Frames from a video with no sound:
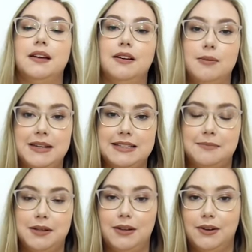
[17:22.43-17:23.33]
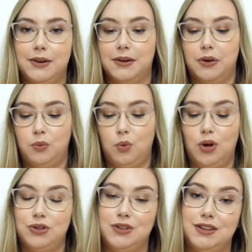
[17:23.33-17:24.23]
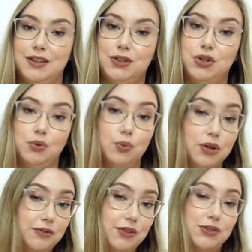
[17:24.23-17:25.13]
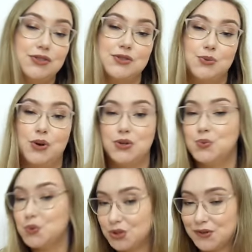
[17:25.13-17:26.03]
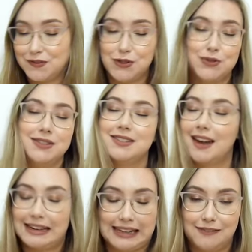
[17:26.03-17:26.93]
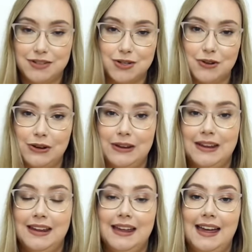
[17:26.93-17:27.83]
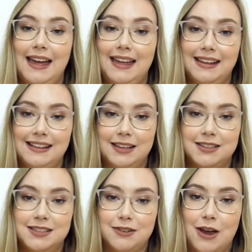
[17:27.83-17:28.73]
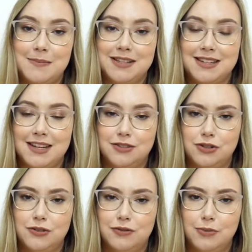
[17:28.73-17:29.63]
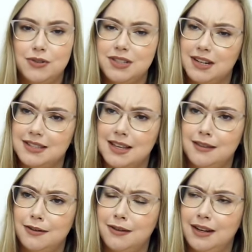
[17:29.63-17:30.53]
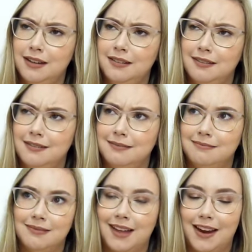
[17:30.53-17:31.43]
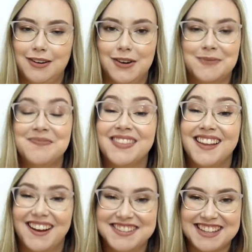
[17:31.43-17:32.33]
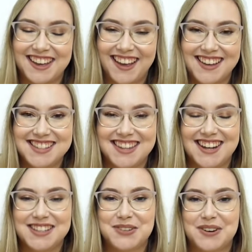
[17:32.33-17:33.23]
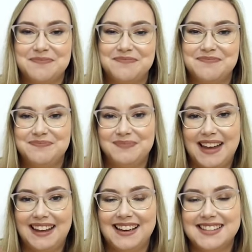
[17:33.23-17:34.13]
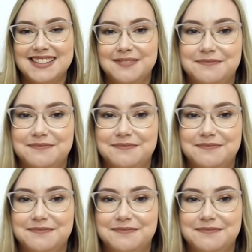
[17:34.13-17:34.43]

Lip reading: Comment down below what you think you would have used, what you wouldn't have used. I'd love to know. And click subscribe to stay tuned for more. Did I say that already? I don't know. I'll see you guys in the next one. Bye, guys.